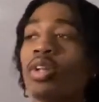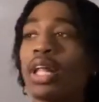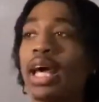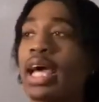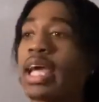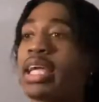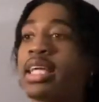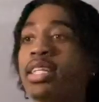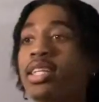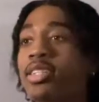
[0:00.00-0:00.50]

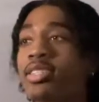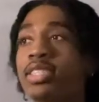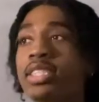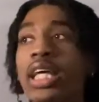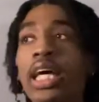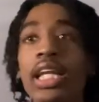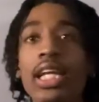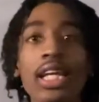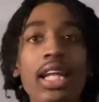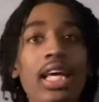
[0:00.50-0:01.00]
Like, there's
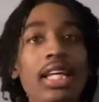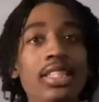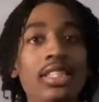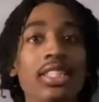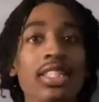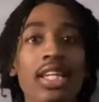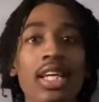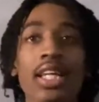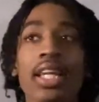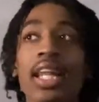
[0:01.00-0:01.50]
none of that
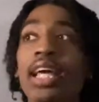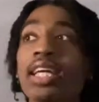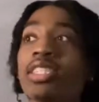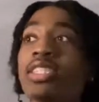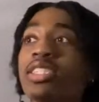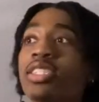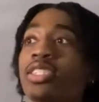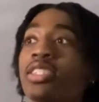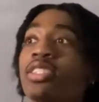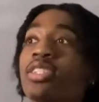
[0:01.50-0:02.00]
shit. And that
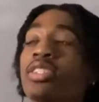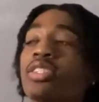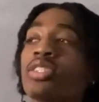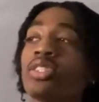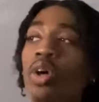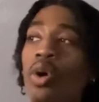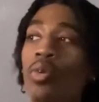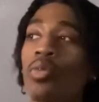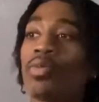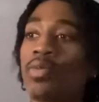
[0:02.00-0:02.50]
shit is just
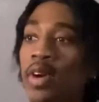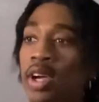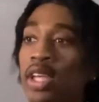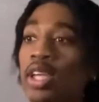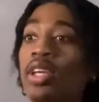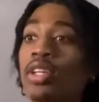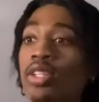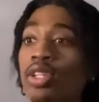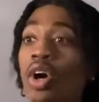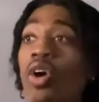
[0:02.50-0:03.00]
so
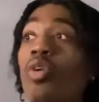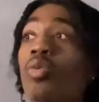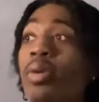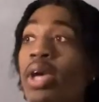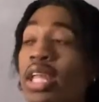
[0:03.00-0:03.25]
fucking dope.